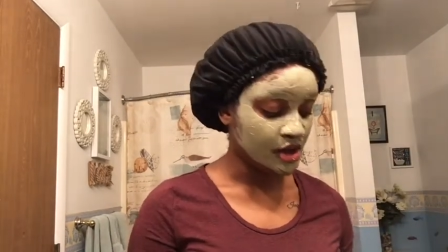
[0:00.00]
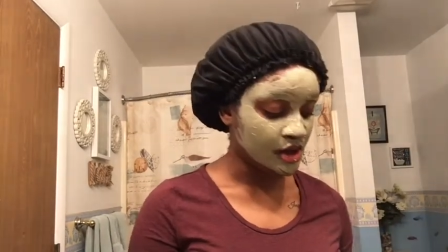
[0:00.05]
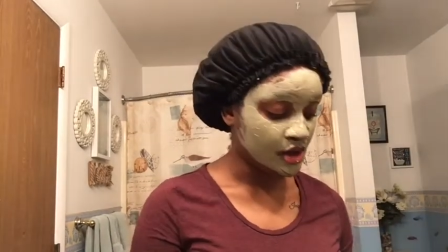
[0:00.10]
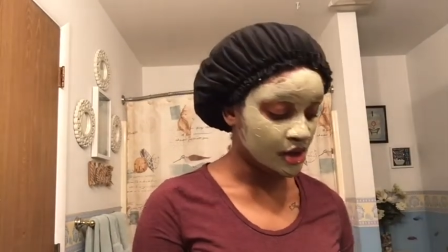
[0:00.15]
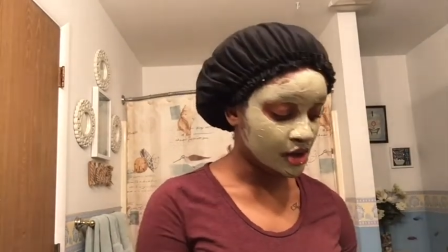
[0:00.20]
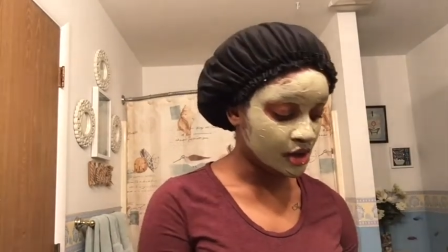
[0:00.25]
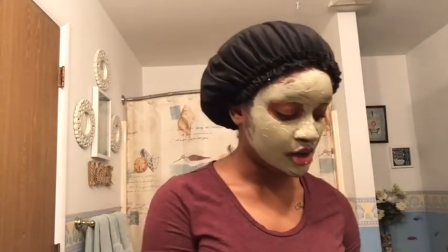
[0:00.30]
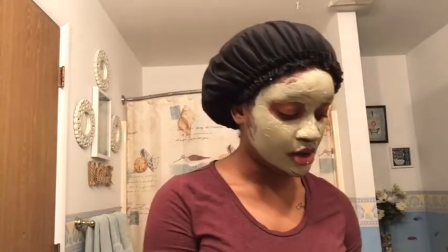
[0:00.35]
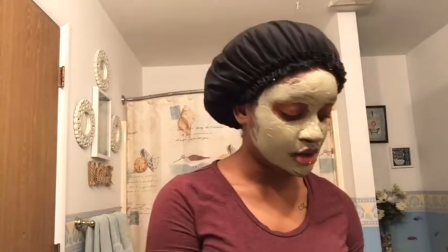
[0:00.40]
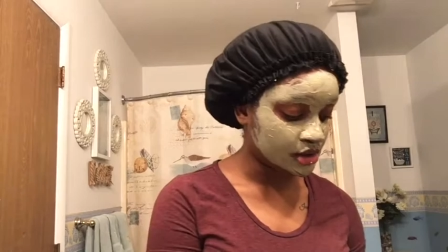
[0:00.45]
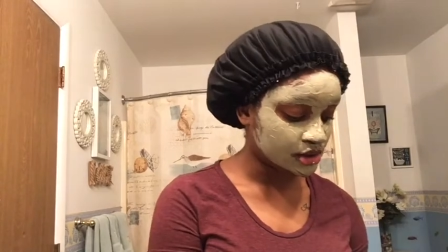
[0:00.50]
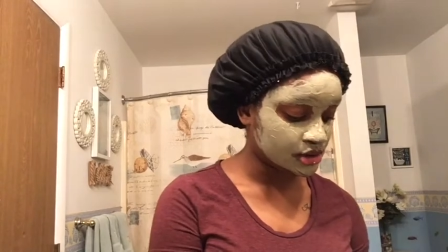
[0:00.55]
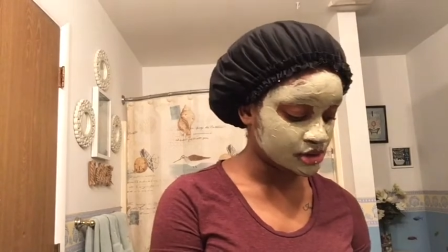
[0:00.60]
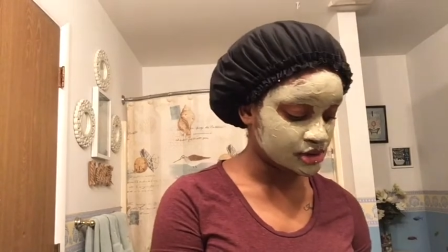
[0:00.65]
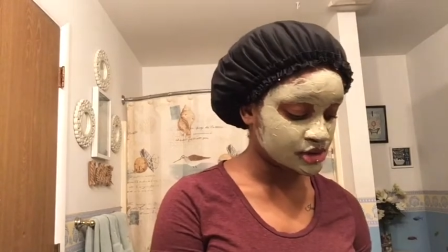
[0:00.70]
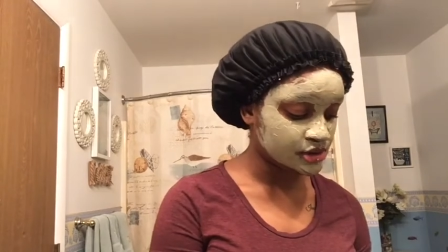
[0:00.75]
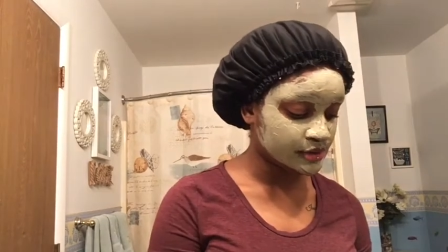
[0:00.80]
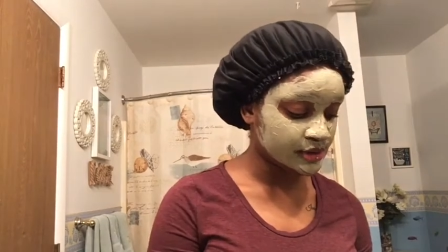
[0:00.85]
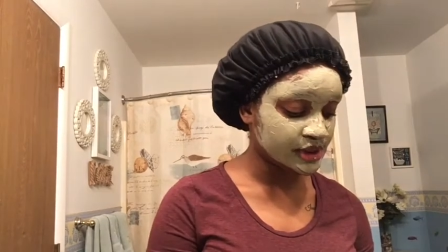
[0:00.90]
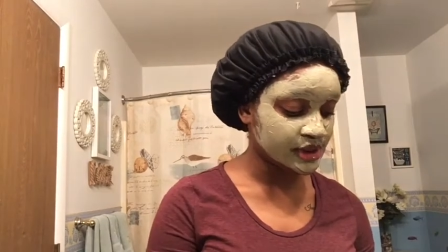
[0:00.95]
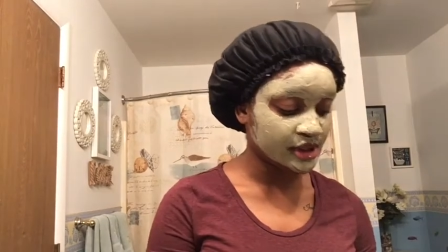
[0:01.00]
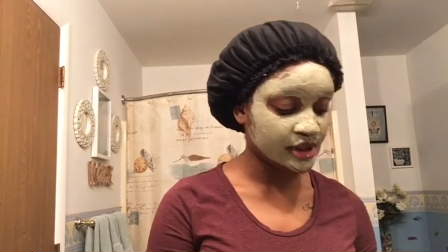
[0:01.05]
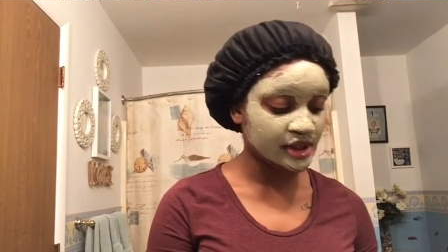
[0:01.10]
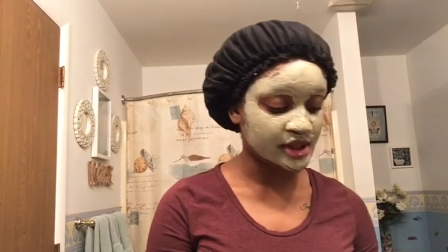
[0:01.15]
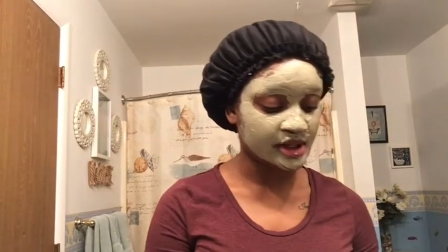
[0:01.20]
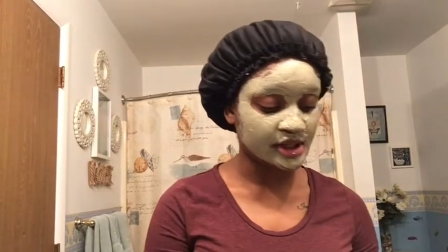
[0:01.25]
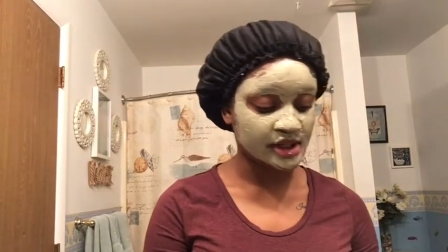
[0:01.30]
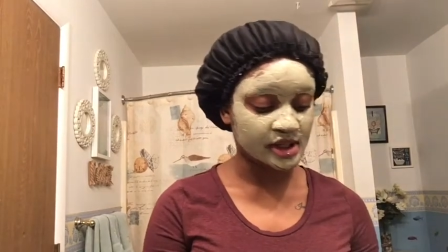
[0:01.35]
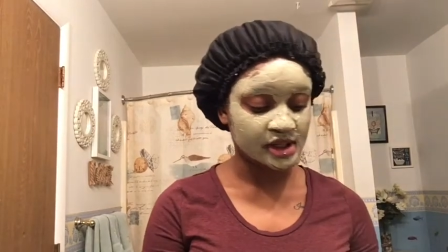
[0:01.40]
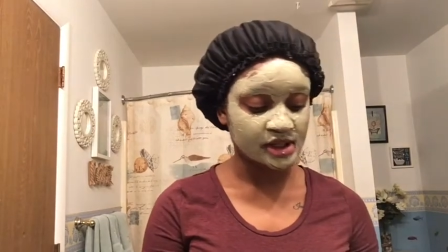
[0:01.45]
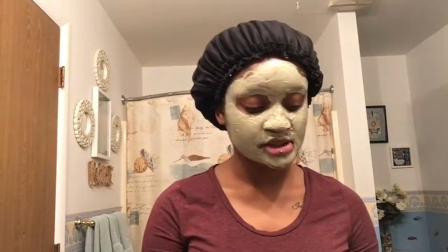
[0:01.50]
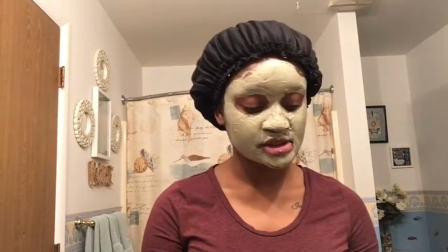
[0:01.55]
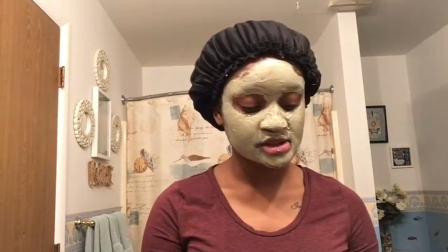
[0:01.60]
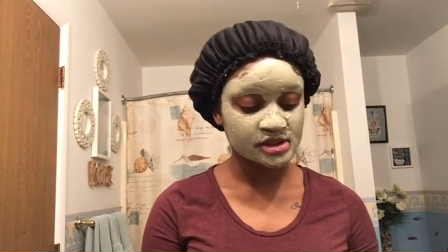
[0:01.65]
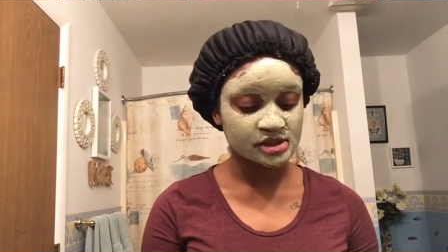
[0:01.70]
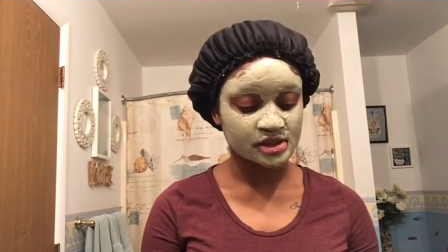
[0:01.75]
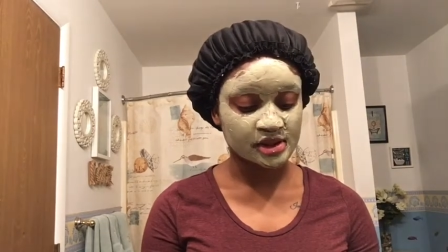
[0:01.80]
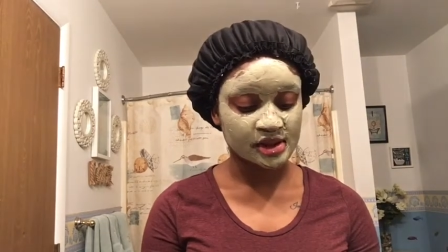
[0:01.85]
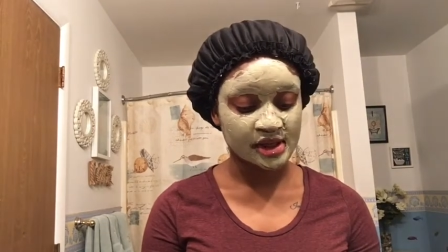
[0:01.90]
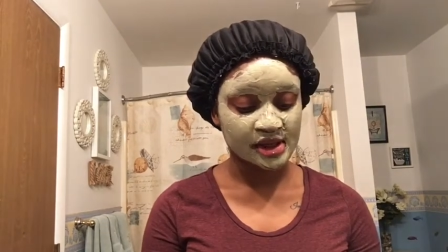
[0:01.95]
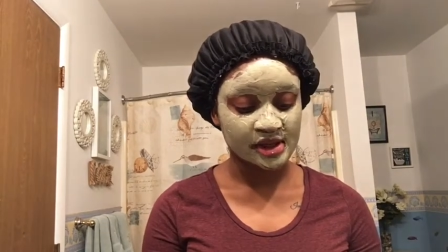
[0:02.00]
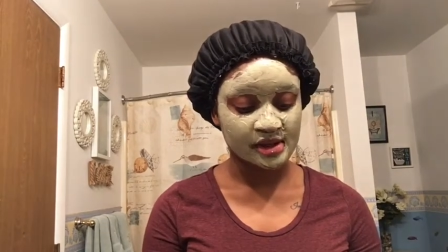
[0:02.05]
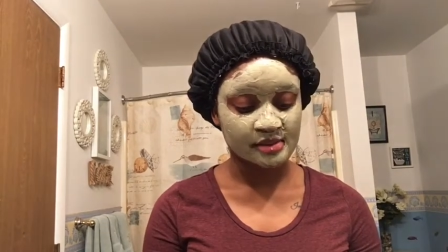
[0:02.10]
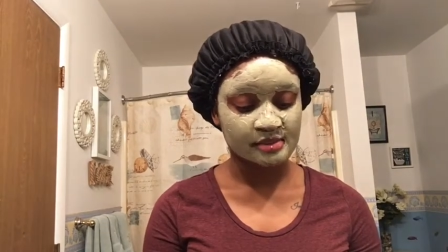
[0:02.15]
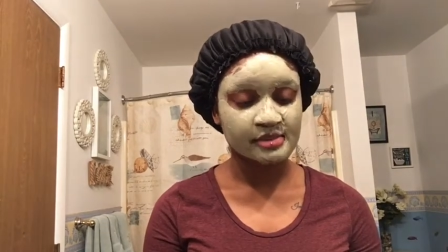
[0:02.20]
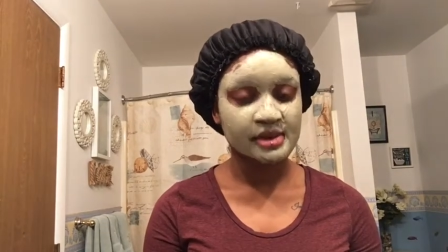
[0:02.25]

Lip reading: on Twitter and Instagram,